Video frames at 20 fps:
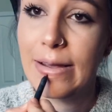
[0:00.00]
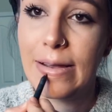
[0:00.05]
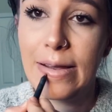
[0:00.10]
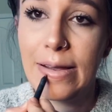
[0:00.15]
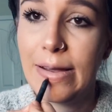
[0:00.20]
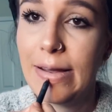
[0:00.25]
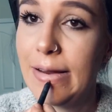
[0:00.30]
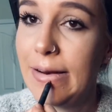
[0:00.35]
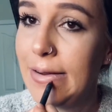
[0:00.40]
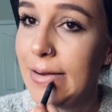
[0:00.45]

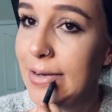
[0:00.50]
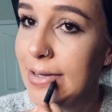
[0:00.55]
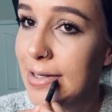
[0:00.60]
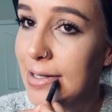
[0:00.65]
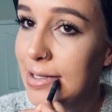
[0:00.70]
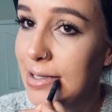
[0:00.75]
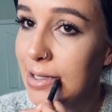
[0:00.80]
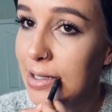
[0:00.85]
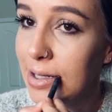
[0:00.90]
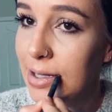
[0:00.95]
and I'll
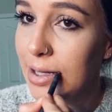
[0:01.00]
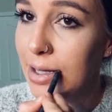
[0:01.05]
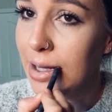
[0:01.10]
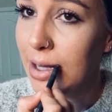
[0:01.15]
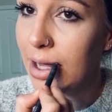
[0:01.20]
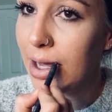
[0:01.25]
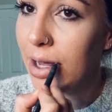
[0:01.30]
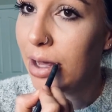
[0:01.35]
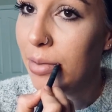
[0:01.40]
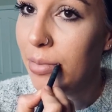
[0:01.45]
just
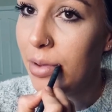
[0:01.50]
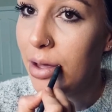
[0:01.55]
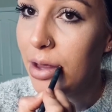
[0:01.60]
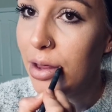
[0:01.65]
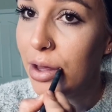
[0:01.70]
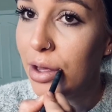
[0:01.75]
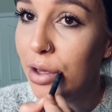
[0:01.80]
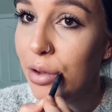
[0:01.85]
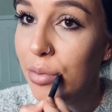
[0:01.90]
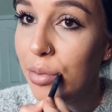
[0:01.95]
line my
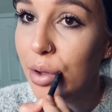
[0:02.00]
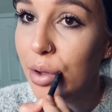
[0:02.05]
lip.